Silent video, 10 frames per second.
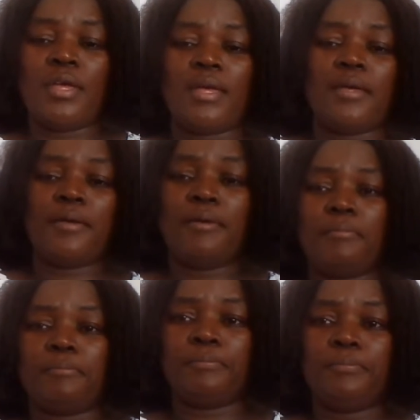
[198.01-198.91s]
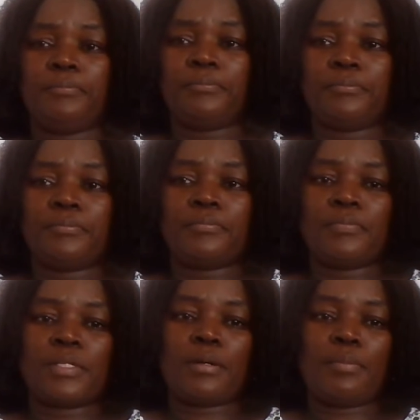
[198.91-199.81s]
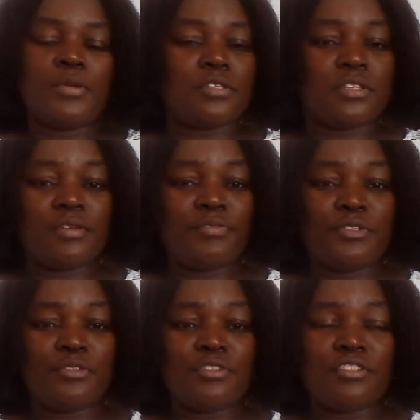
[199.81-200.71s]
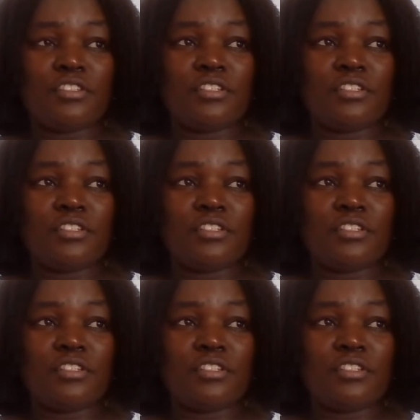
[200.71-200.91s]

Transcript: Please, if you're